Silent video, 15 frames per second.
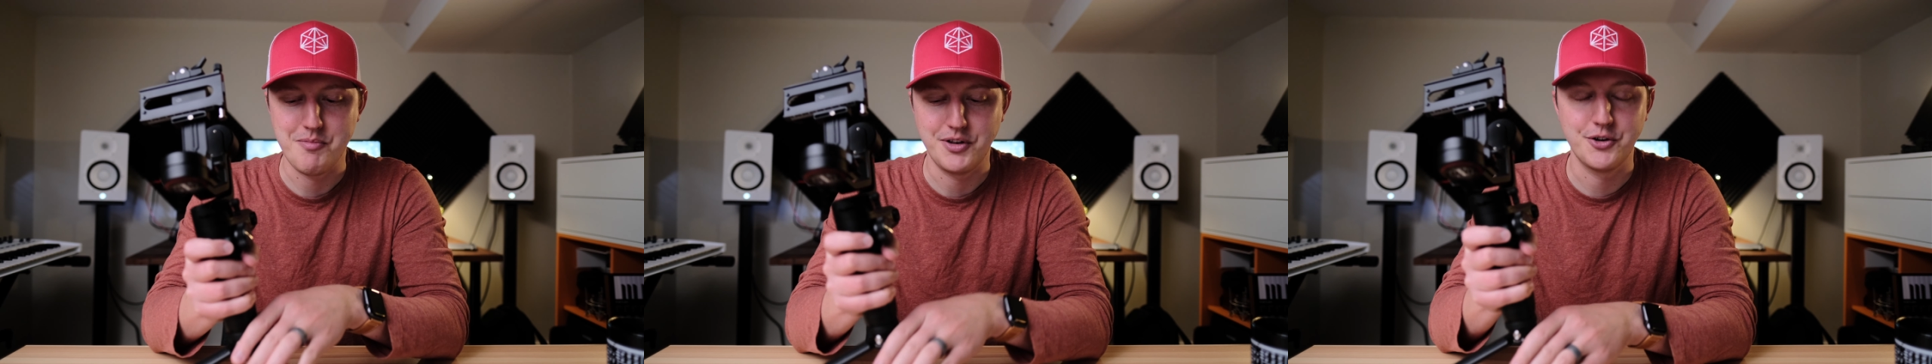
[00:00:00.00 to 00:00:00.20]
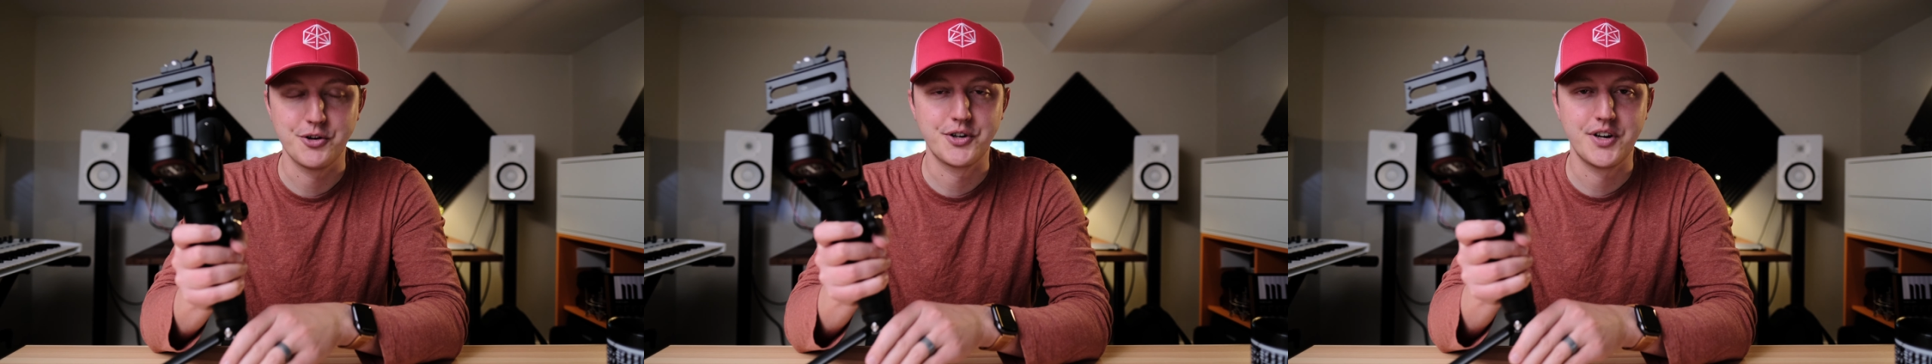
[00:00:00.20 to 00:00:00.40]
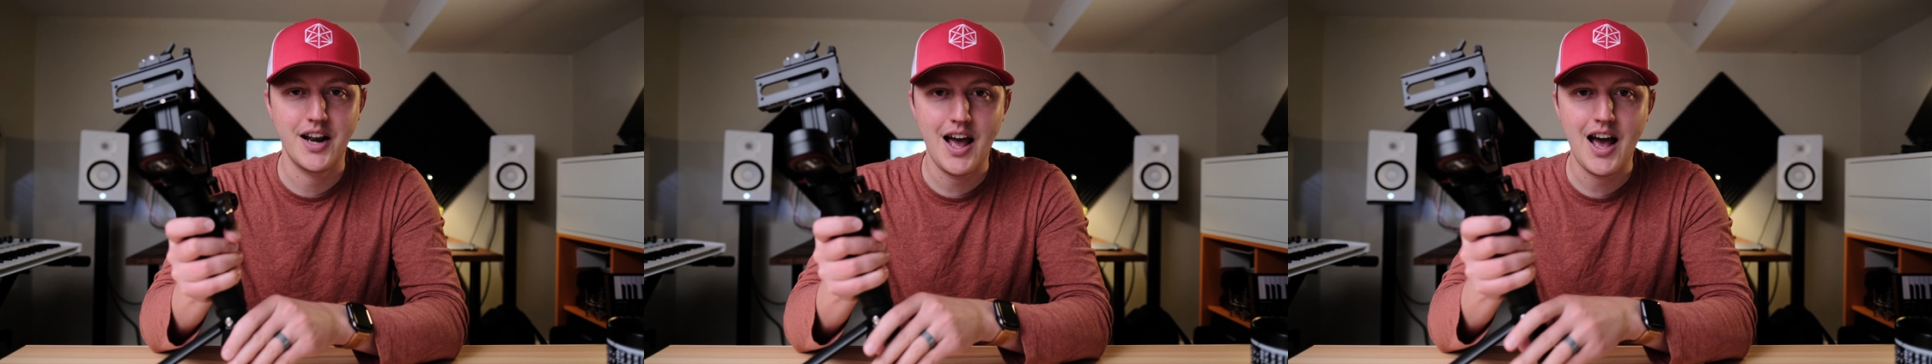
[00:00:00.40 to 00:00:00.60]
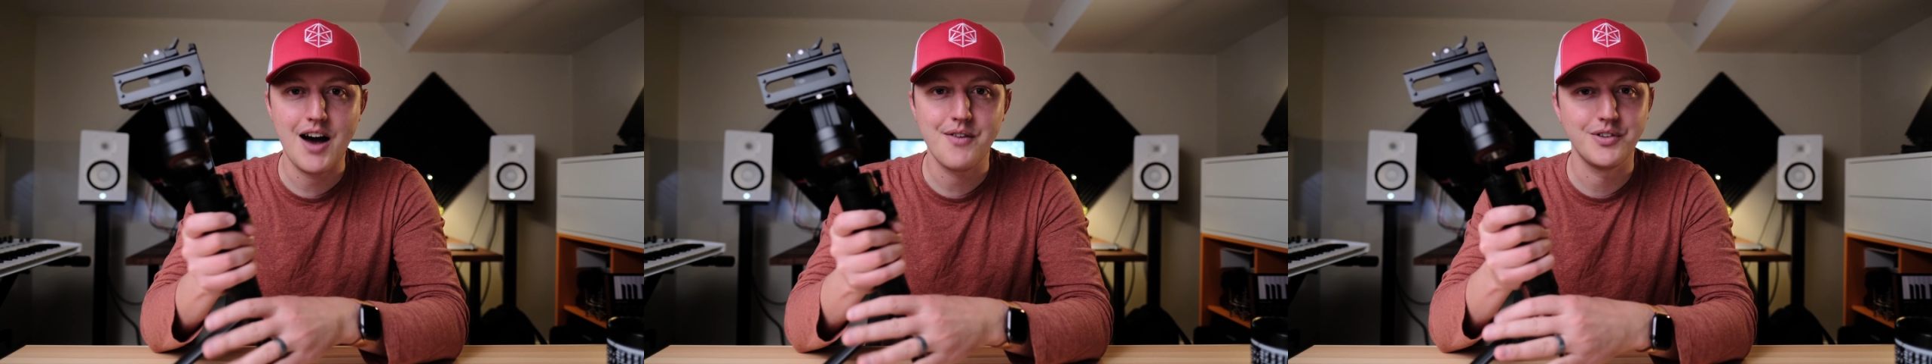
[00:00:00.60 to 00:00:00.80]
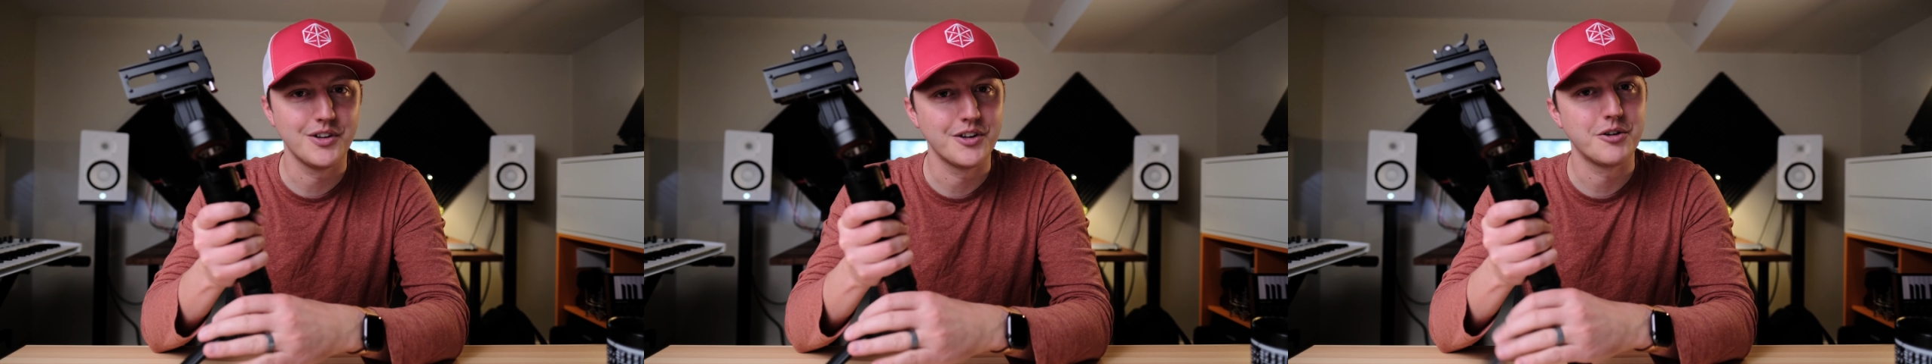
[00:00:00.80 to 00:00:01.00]
you're gonna
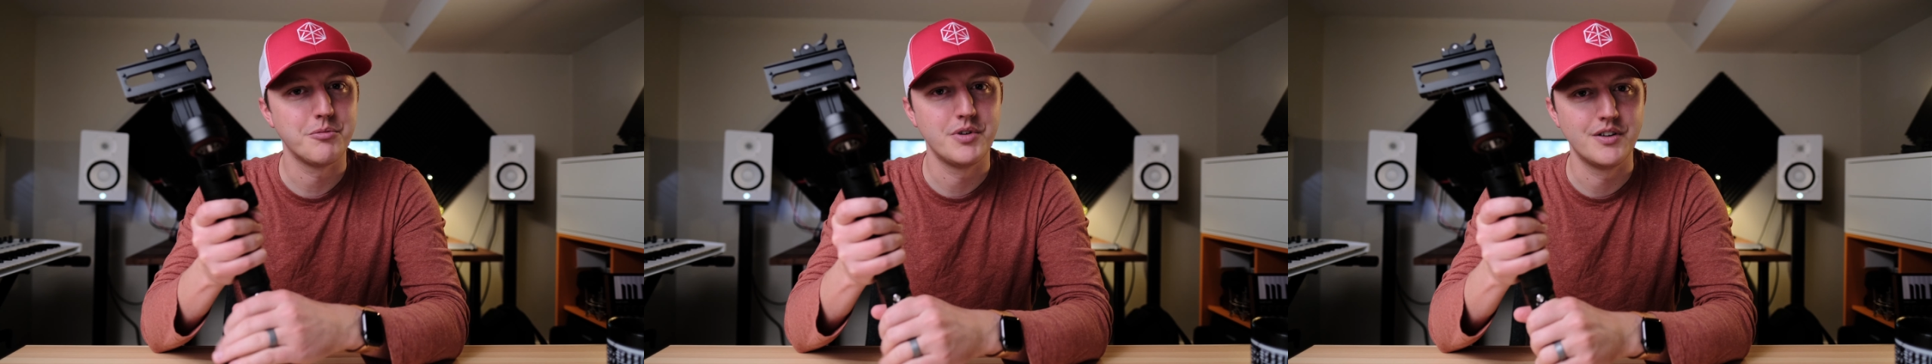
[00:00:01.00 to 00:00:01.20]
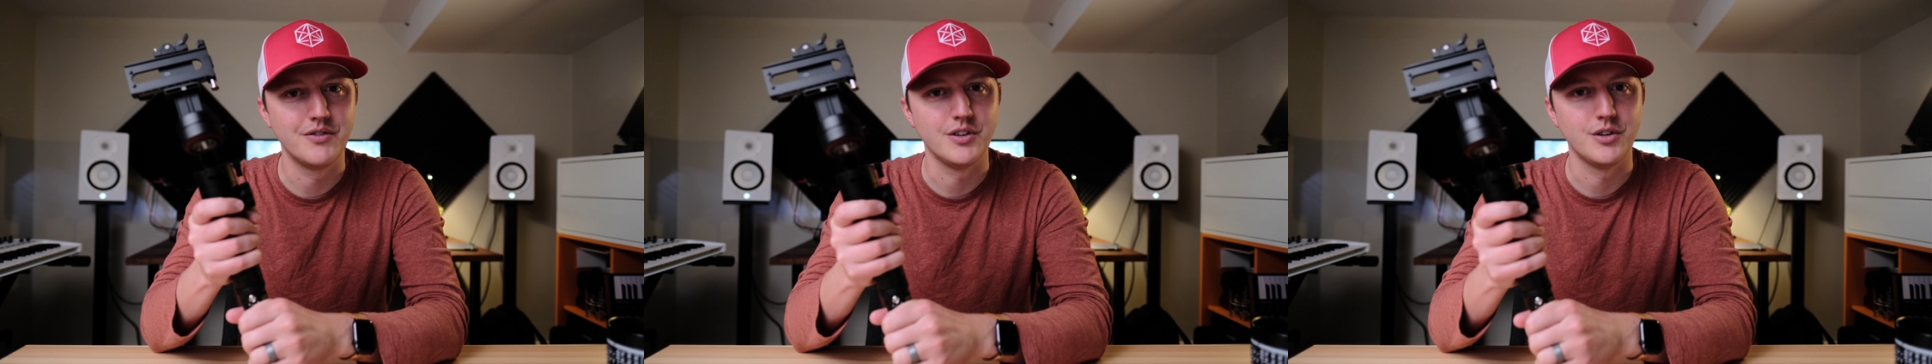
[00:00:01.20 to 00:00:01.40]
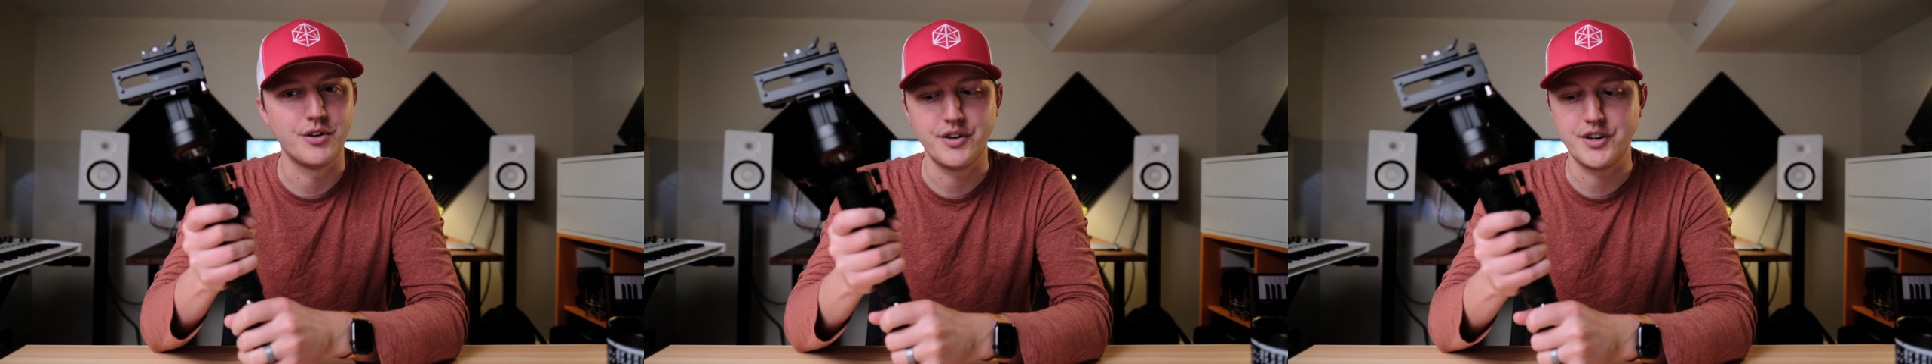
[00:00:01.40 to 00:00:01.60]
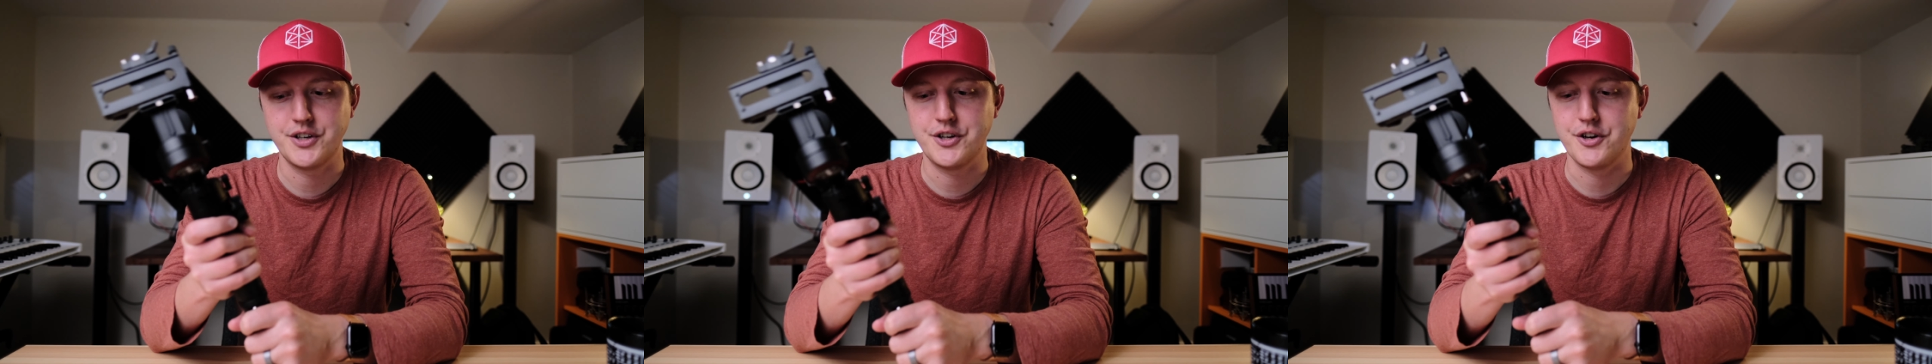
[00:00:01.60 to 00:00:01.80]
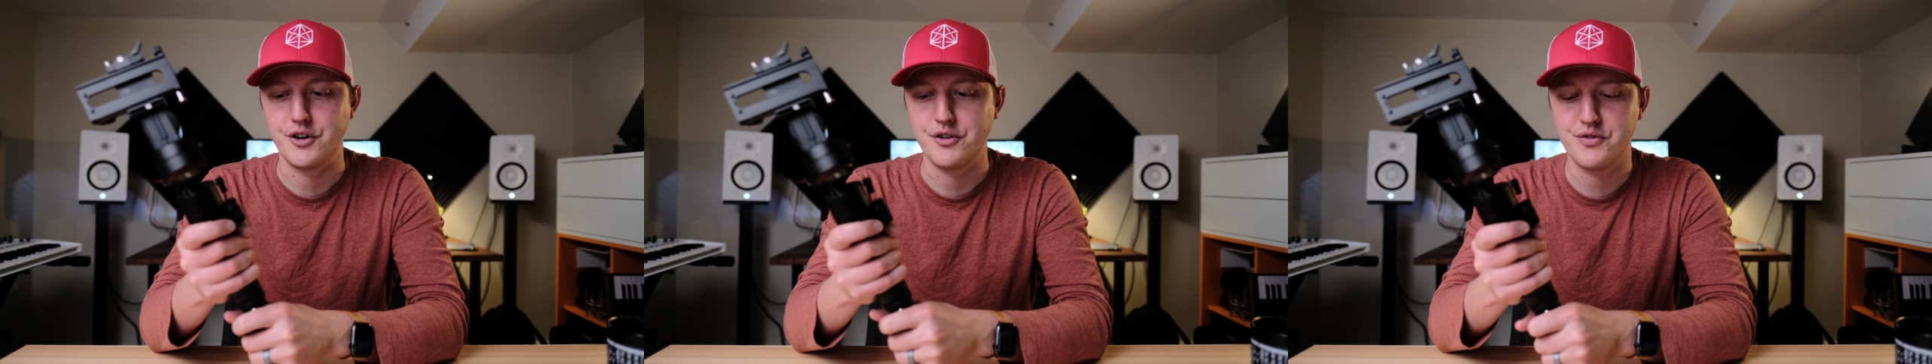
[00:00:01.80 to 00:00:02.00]
have a little bit of a learning
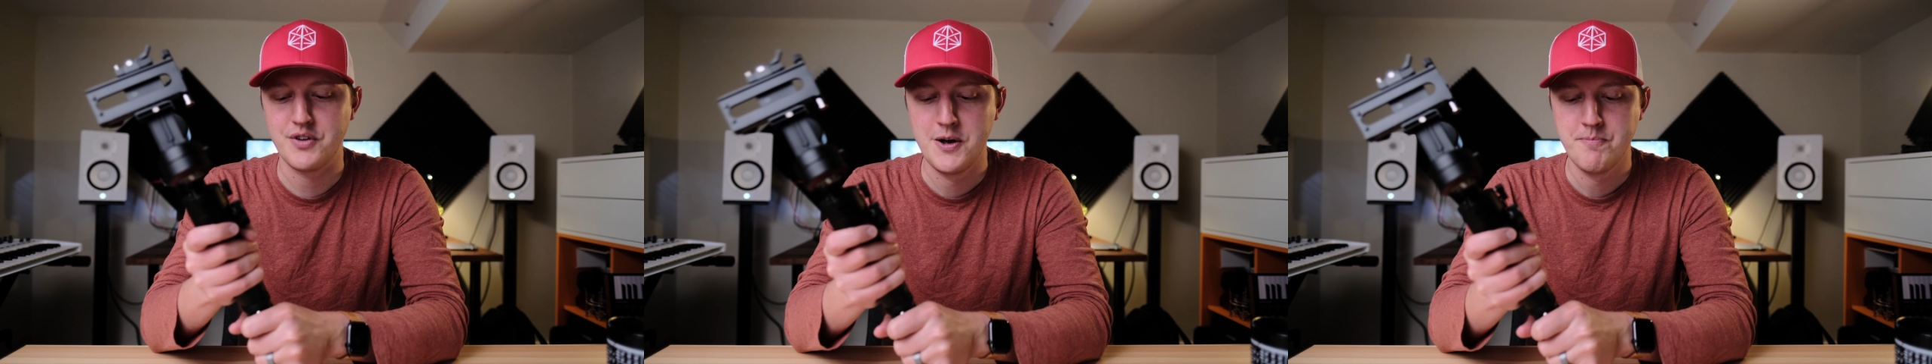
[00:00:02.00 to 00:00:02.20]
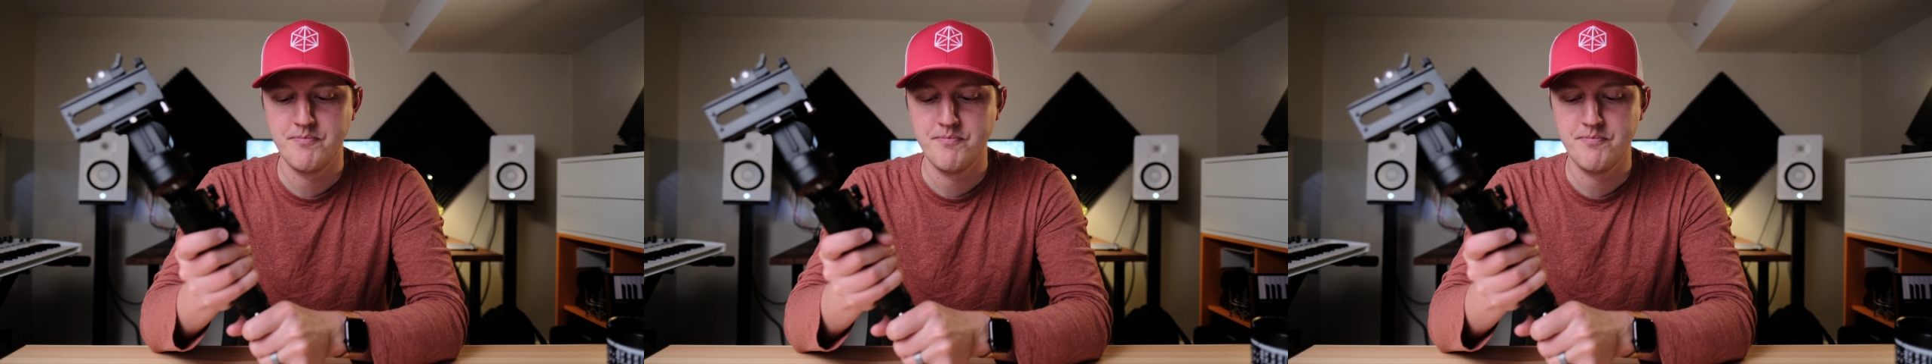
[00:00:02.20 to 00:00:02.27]
curve.